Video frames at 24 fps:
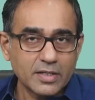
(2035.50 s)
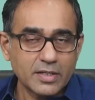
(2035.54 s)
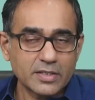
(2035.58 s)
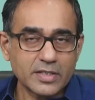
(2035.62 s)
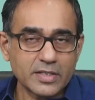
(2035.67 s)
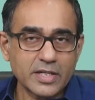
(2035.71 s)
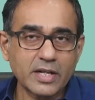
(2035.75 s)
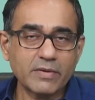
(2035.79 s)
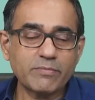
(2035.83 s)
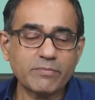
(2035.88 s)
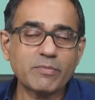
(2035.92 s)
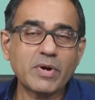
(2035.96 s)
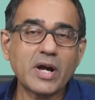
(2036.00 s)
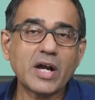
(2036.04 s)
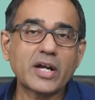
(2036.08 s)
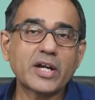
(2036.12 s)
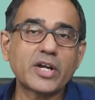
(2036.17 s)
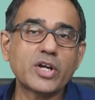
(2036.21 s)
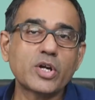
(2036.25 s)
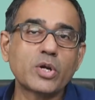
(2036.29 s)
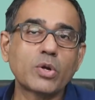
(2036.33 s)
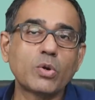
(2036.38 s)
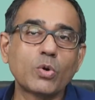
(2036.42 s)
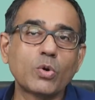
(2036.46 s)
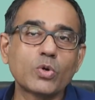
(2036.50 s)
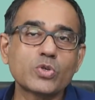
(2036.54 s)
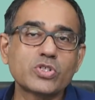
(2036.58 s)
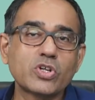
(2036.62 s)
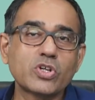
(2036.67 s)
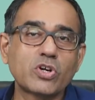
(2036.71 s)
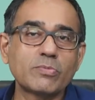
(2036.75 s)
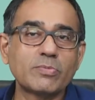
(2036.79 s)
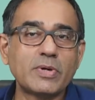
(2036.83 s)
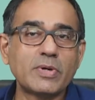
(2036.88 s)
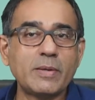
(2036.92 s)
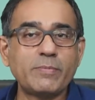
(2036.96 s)
that if market goes
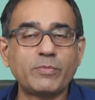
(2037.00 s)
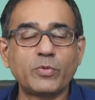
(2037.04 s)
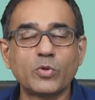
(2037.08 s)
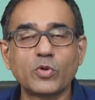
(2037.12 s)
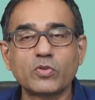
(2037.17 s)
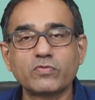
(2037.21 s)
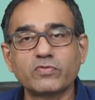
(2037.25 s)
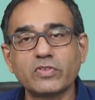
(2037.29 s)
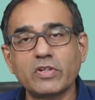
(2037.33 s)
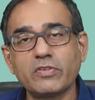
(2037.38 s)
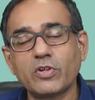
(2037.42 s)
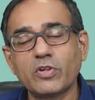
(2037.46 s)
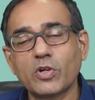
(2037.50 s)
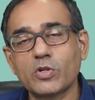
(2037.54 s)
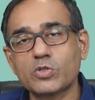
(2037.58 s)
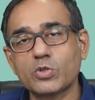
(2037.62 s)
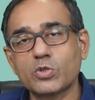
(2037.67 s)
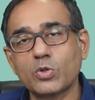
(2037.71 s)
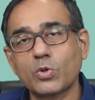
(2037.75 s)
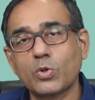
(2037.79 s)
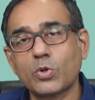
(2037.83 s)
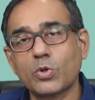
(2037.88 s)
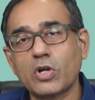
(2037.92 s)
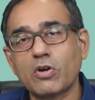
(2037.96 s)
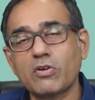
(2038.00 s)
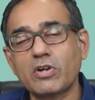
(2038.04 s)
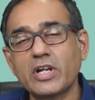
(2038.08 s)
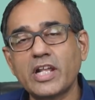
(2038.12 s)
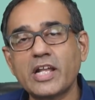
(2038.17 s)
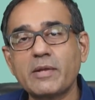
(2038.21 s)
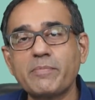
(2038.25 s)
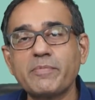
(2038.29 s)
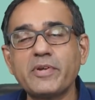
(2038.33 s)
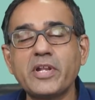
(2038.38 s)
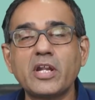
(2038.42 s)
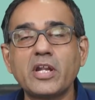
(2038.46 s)
down, my portfolio will also go down.
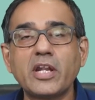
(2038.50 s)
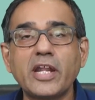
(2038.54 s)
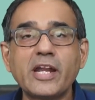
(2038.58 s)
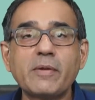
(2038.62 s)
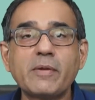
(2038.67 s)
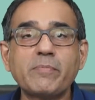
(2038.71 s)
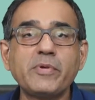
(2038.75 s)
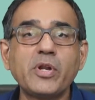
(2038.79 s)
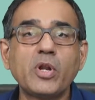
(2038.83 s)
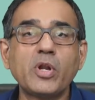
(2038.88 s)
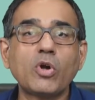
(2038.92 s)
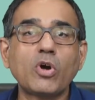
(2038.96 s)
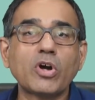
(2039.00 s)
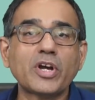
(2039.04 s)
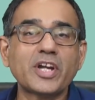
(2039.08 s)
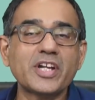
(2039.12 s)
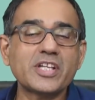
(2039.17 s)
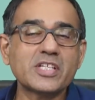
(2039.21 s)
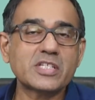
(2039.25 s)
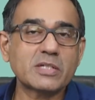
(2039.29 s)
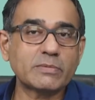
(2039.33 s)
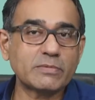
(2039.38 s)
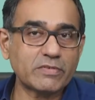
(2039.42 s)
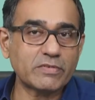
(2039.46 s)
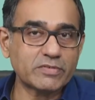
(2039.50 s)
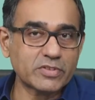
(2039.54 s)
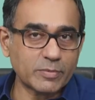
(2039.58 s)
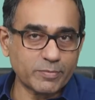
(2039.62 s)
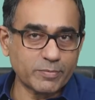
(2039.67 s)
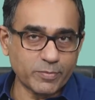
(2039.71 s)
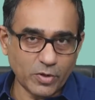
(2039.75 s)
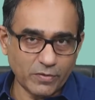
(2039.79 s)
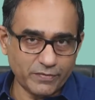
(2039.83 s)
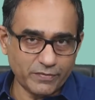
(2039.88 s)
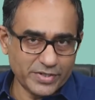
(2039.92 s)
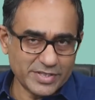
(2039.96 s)
Let me lock in some of the
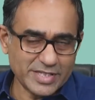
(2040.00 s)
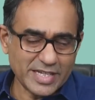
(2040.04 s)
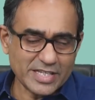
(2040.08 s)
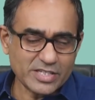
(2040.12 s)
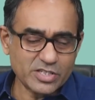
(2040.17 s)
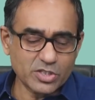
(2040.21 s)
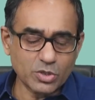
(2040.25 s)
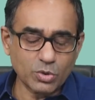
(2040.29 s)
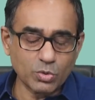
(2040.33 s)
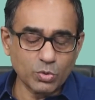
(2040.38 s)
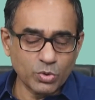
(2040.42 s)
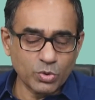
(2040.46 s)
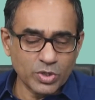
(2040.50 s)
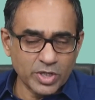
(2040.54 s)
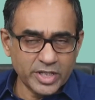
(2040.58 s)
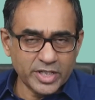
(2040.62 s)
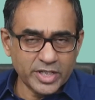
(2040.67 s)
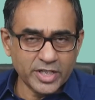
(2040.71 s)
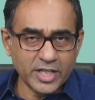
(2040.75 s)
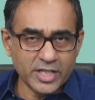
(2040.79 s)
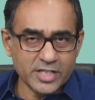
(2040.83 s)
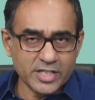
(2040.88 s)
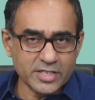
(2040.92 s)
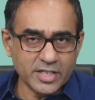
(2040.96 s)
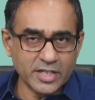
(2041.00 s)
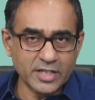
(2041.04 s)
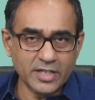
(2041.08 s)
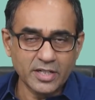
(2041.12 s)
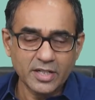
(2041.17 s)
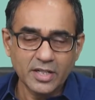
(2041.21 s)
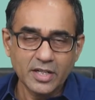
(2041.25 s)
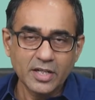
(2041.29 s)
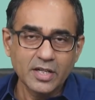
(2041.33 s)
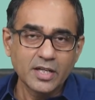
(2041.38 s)
profit. That's the only reason